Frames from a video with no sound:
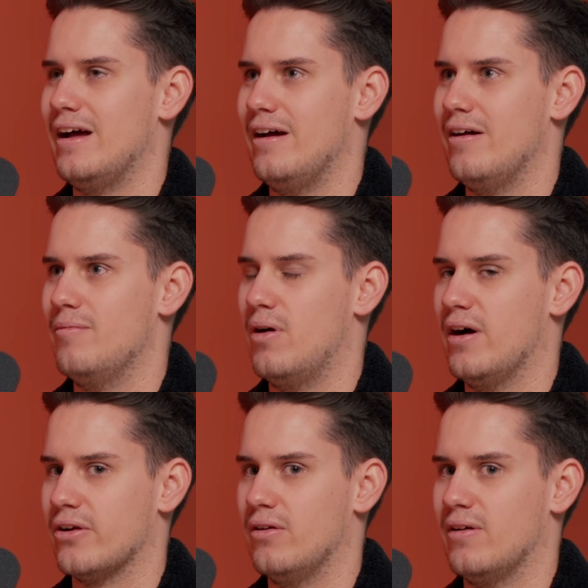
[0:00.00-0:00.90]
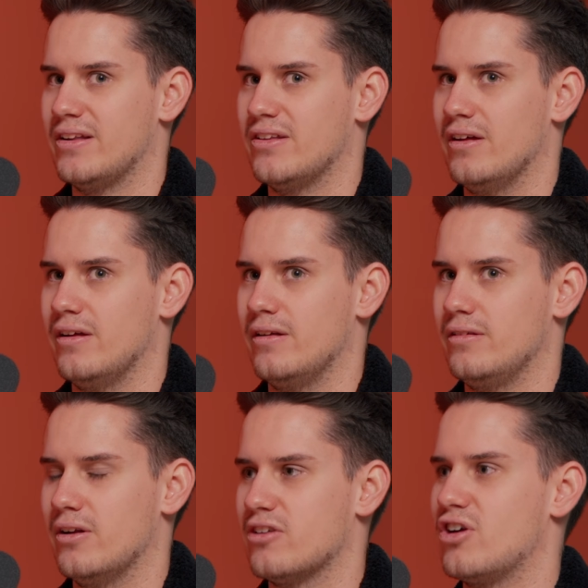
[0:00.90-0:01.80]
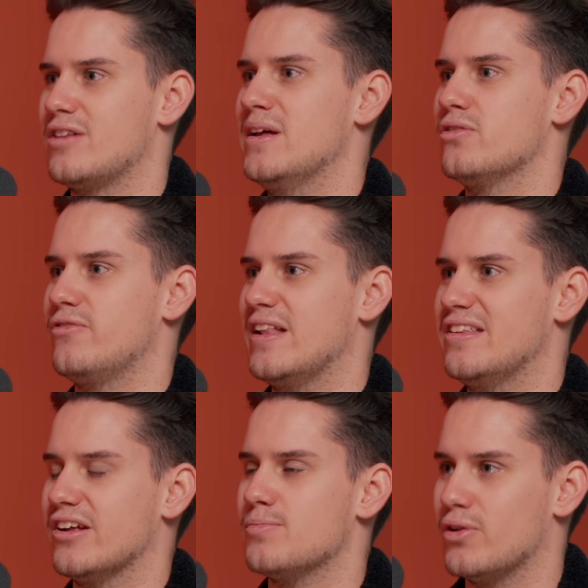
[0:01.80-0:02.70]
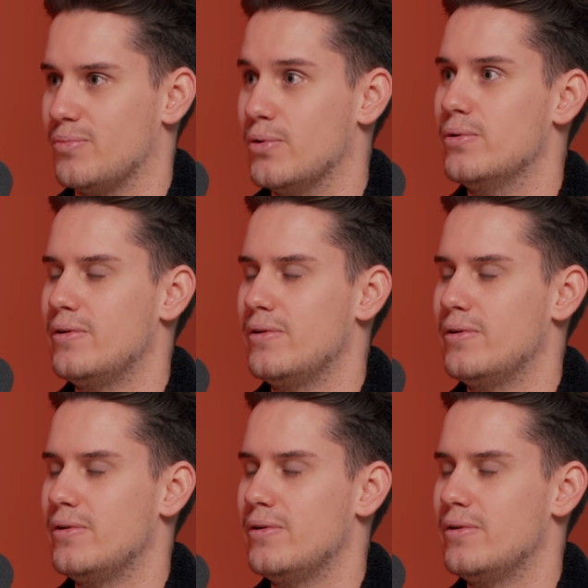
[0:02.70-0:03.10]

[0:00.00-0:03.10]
I don't like to, I try to be as authentic as possible.